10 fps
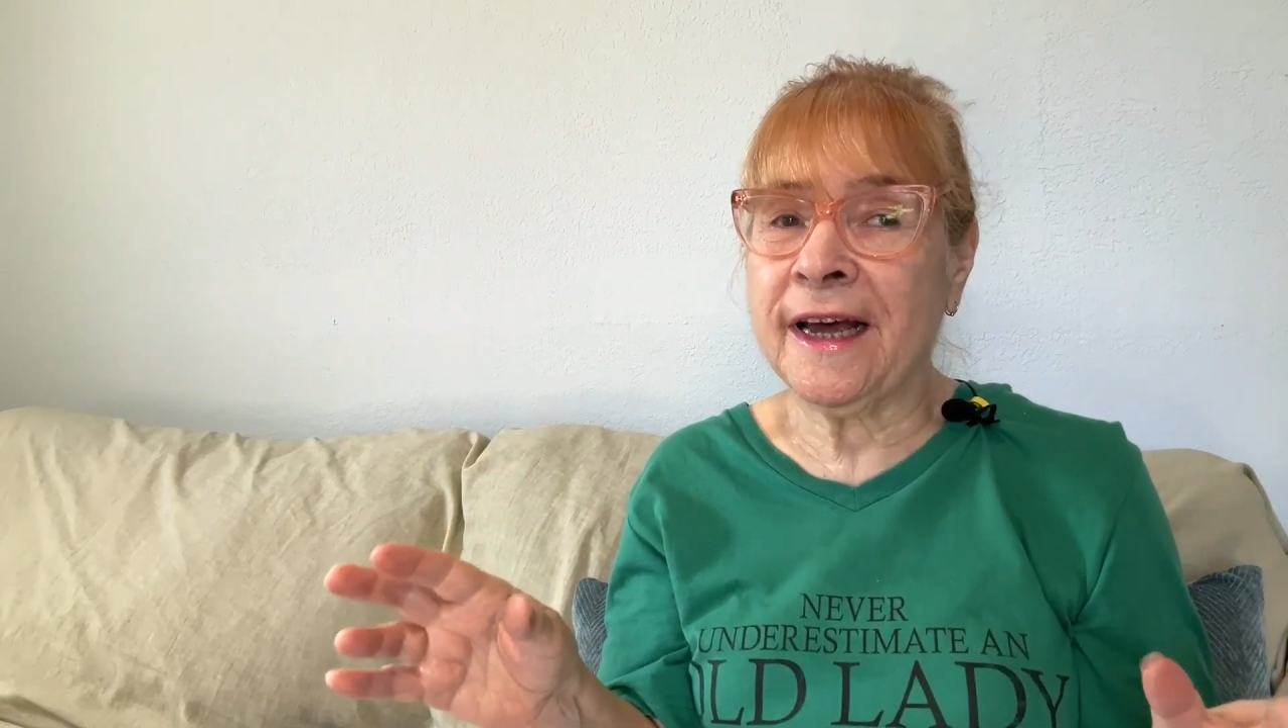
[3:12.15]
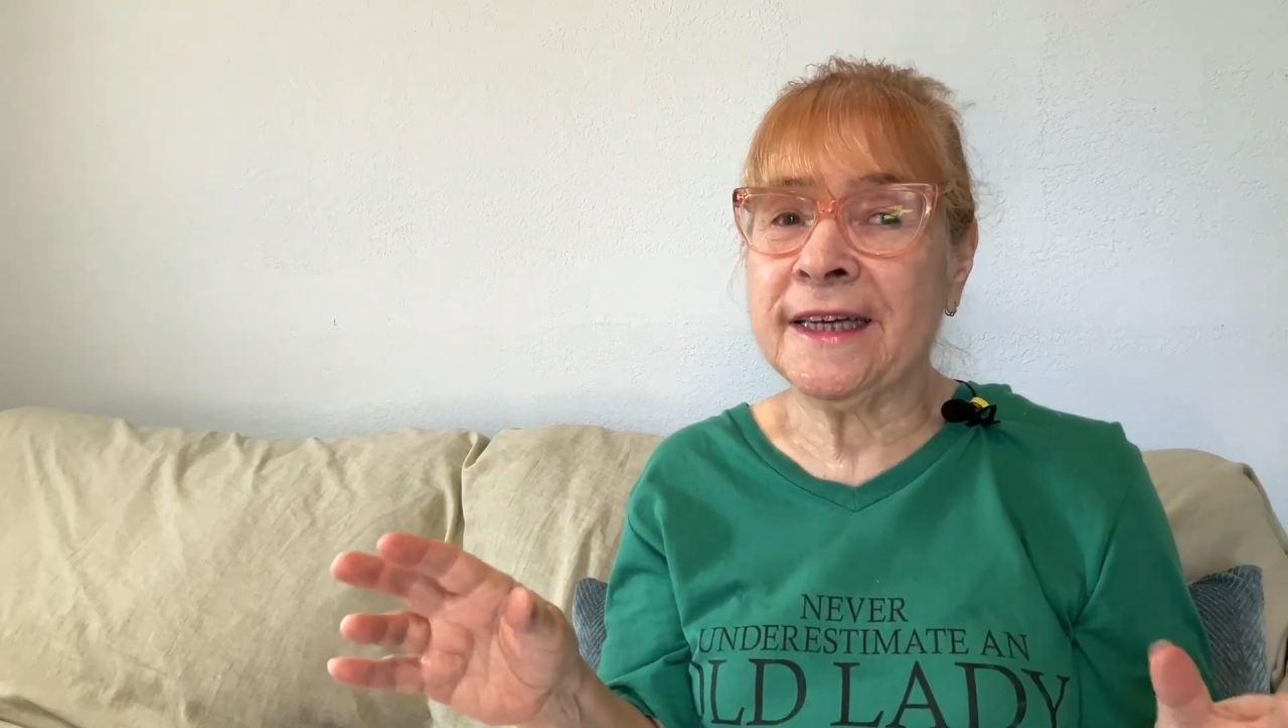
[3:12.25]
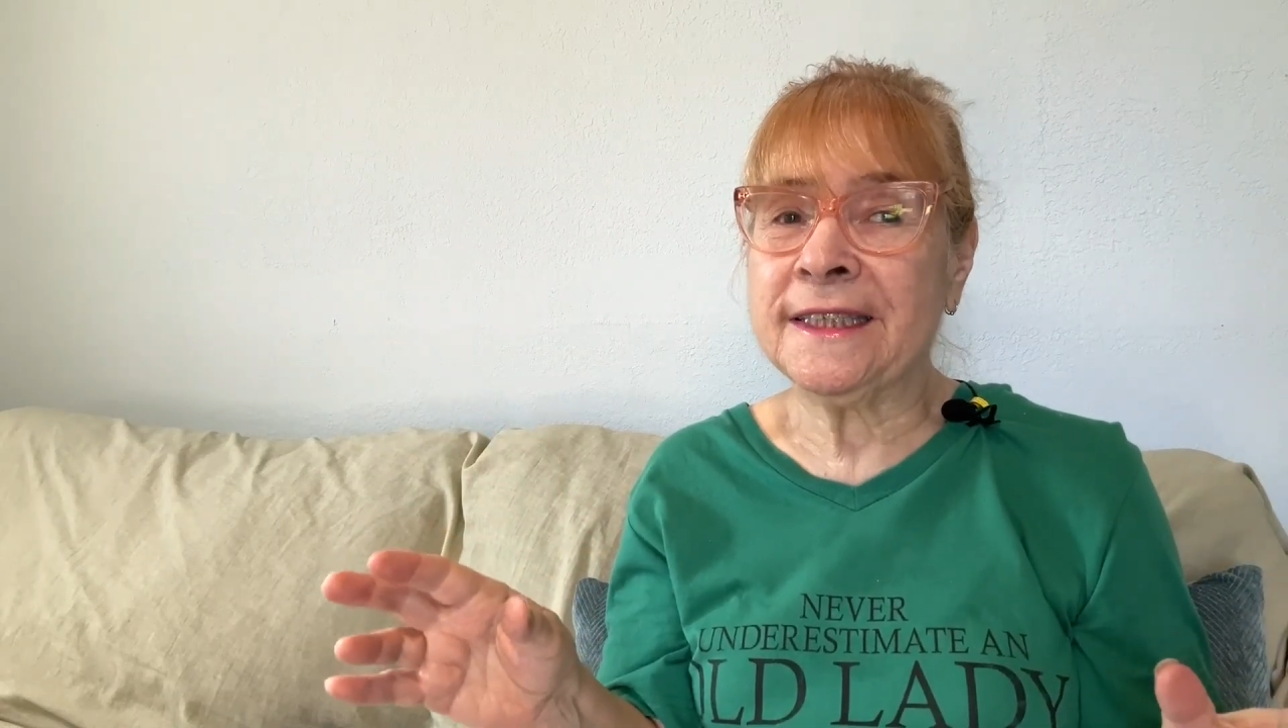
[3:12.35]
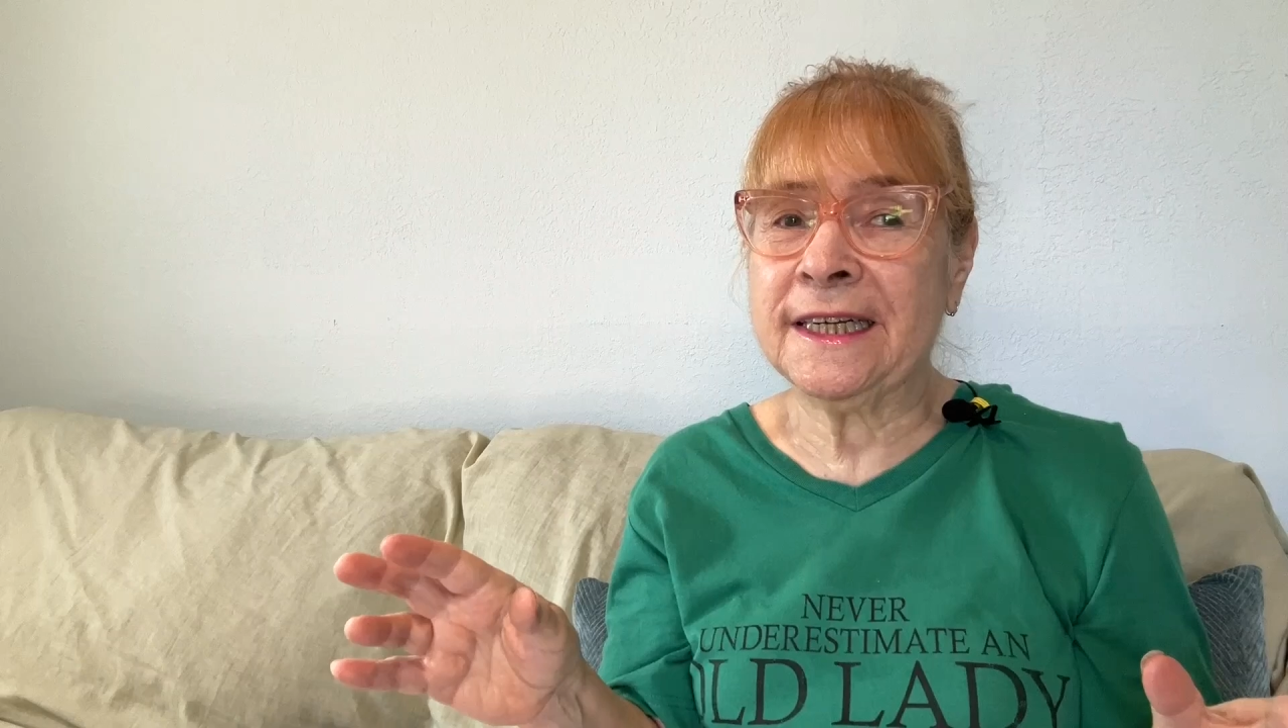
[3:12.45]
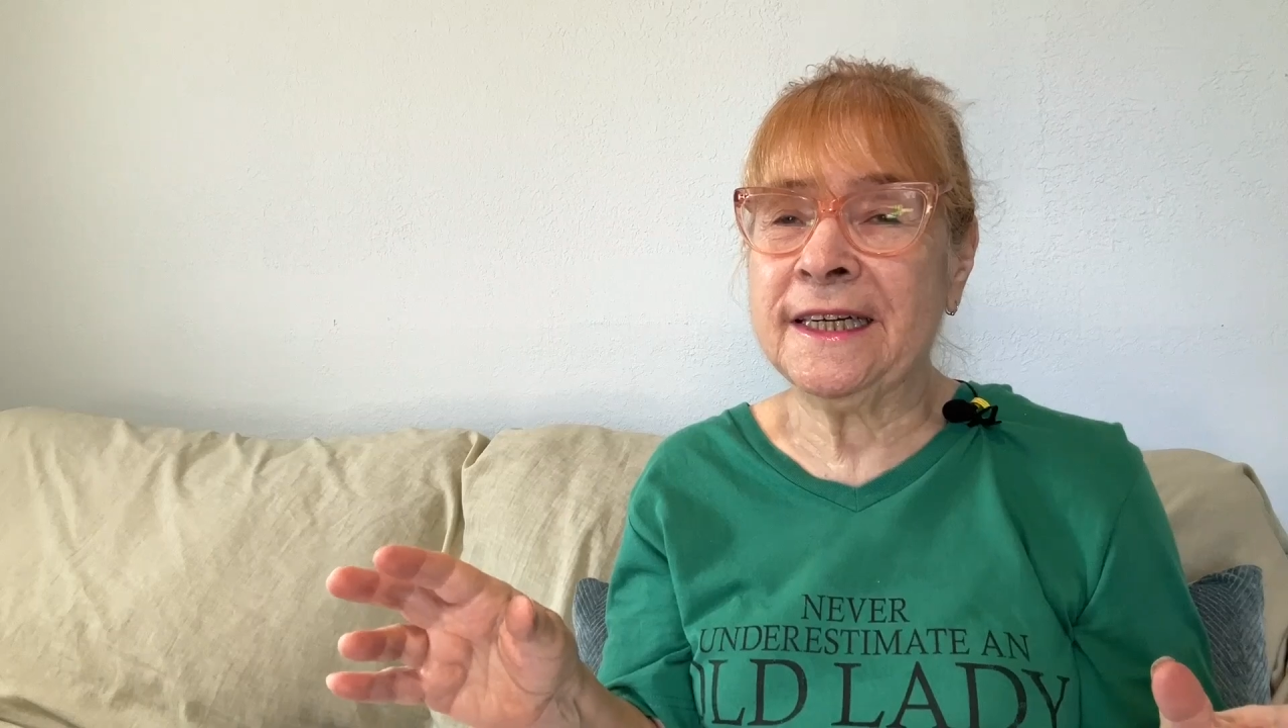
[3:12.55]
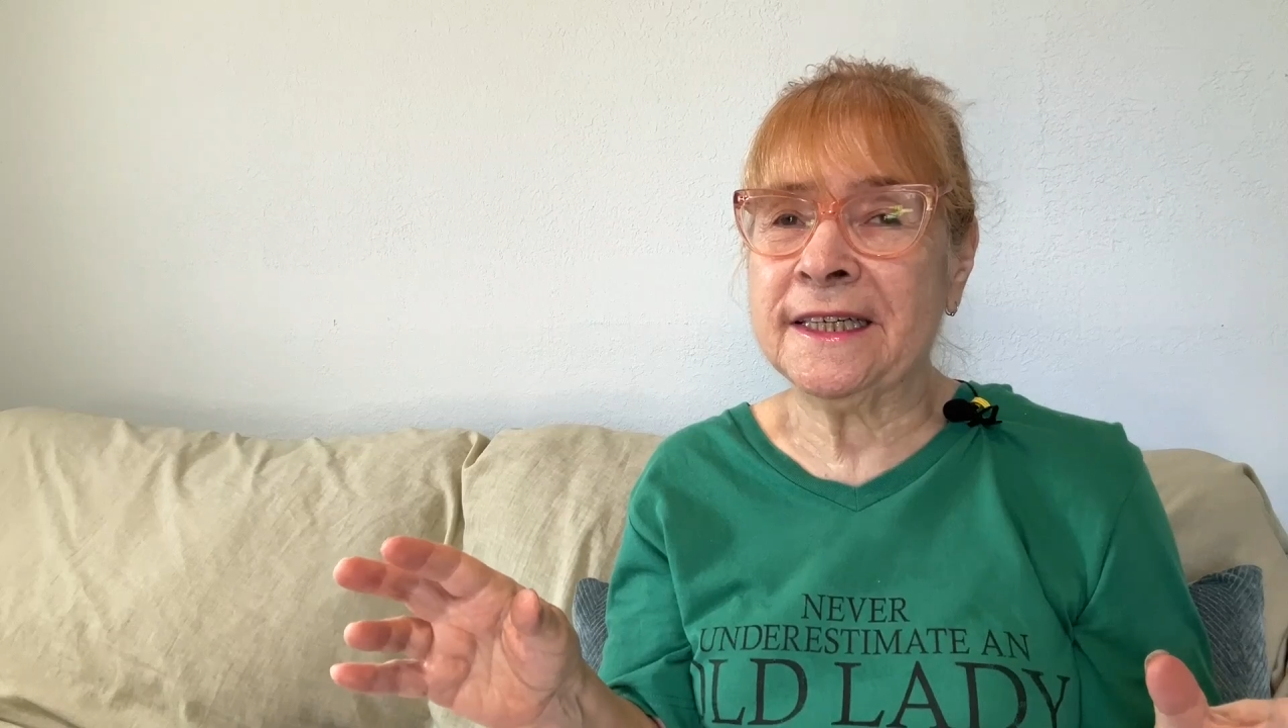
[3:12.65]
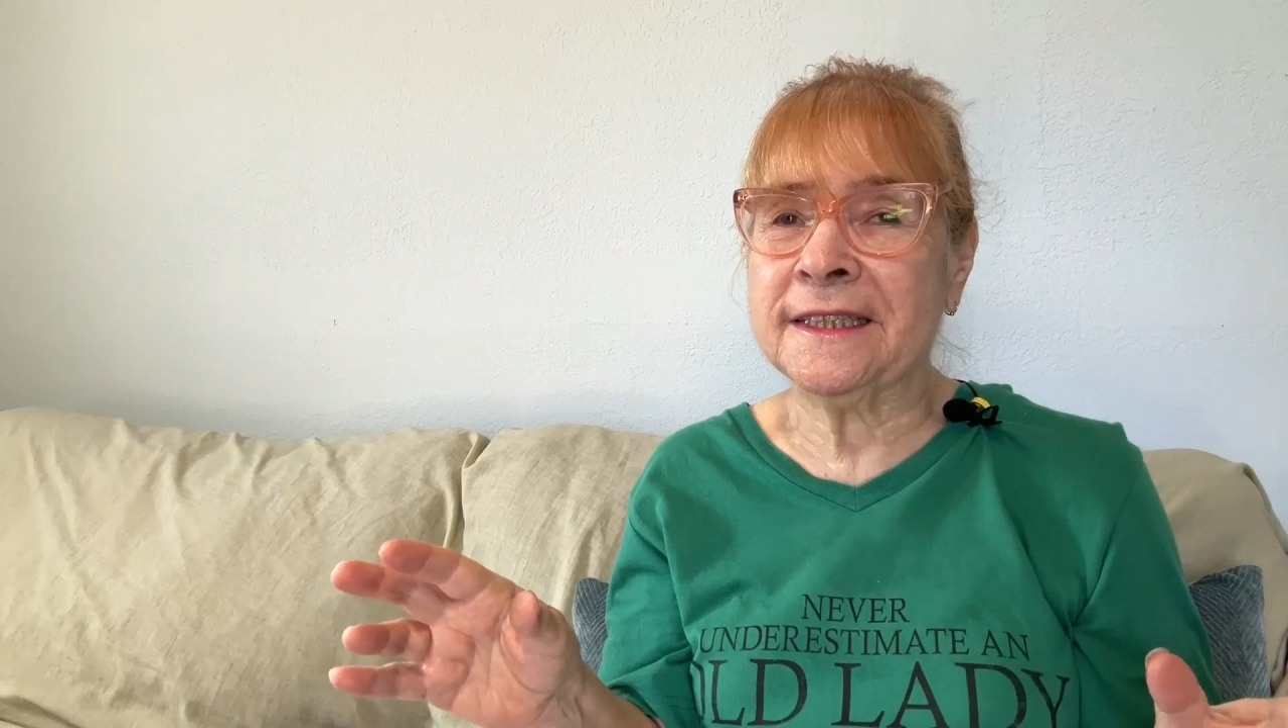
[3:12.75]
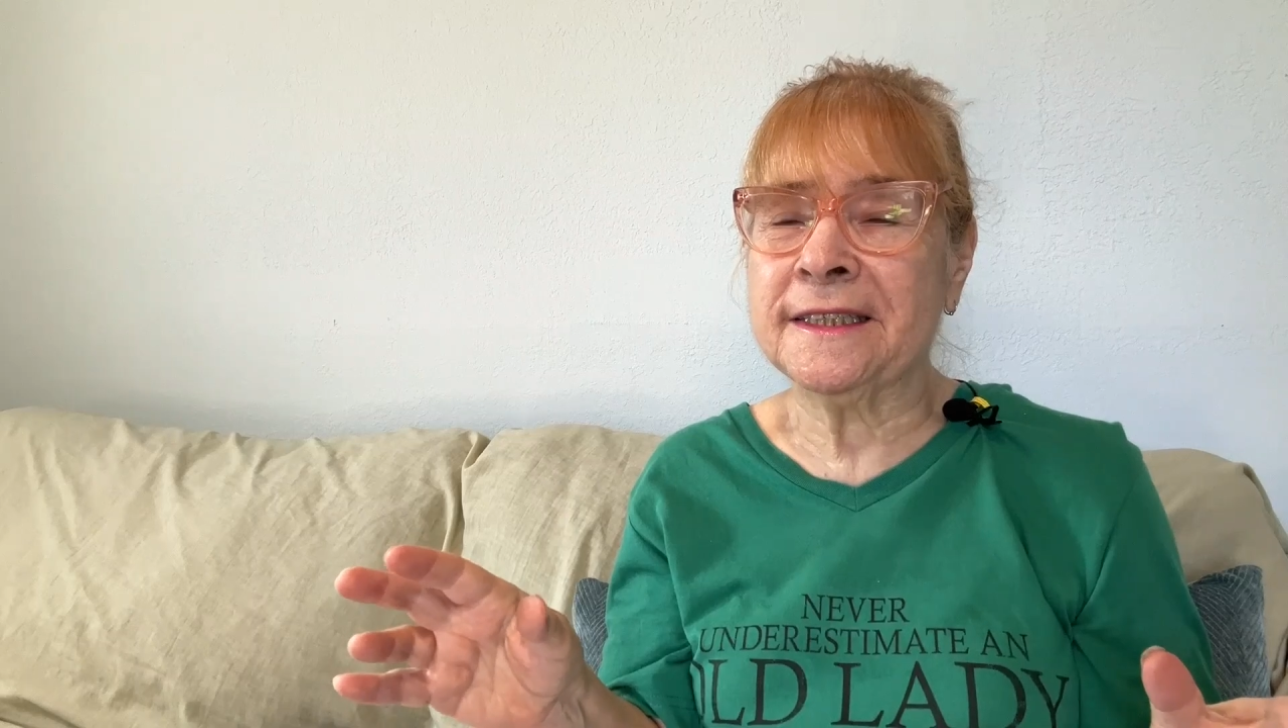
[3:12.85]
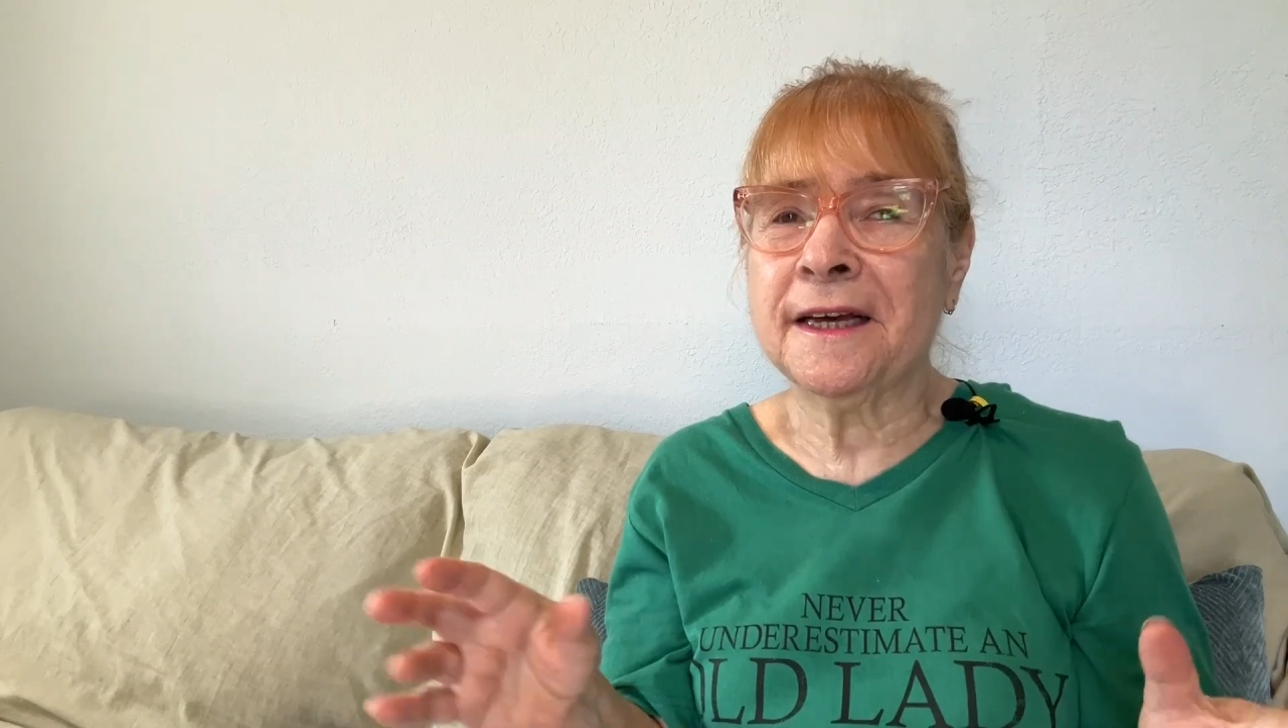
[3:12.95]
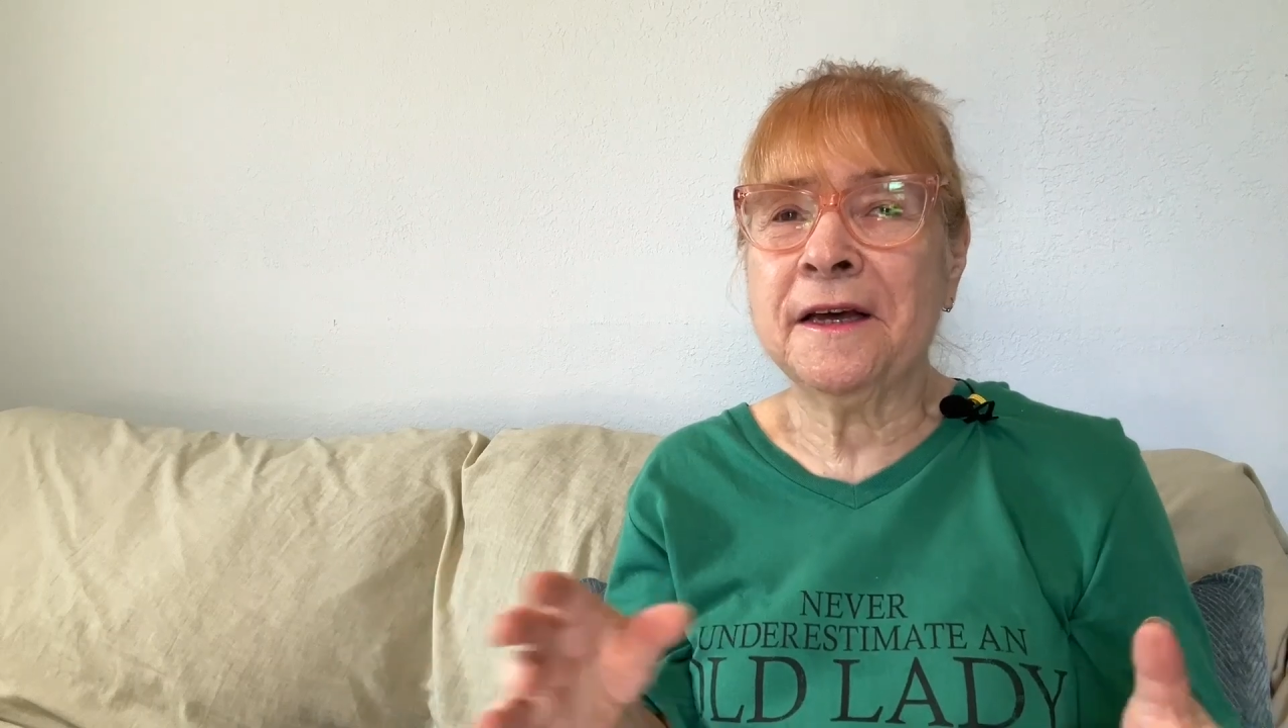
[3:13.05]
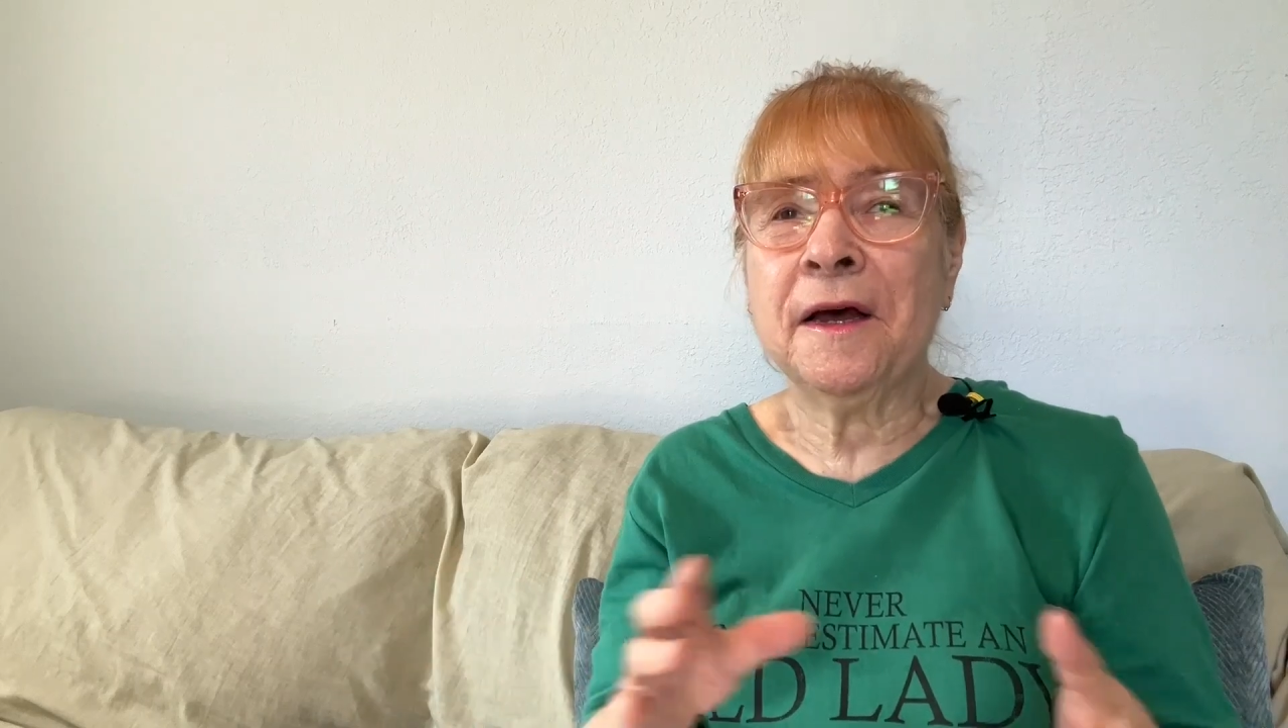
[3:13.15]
as it is,